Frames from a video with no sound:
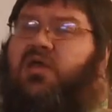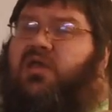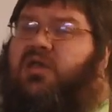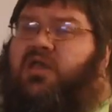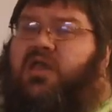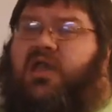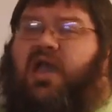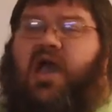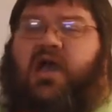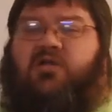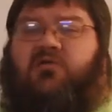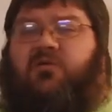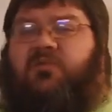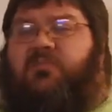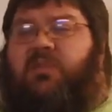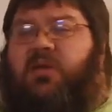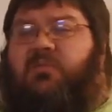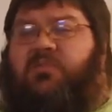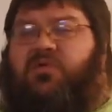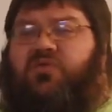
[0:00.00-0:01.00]
You got to
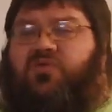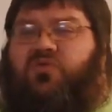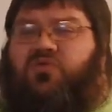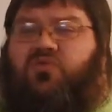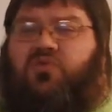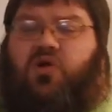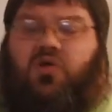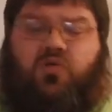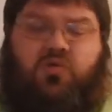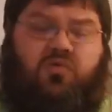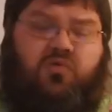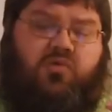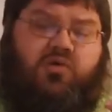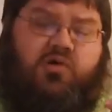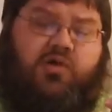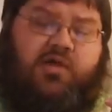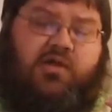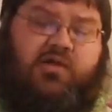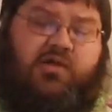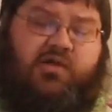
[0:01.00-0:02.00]
remember the Road
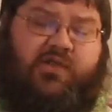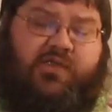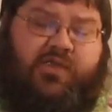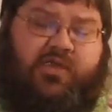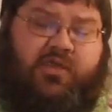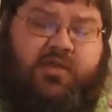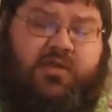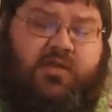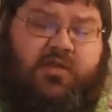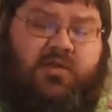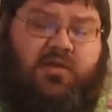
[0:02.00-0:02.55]
Warriors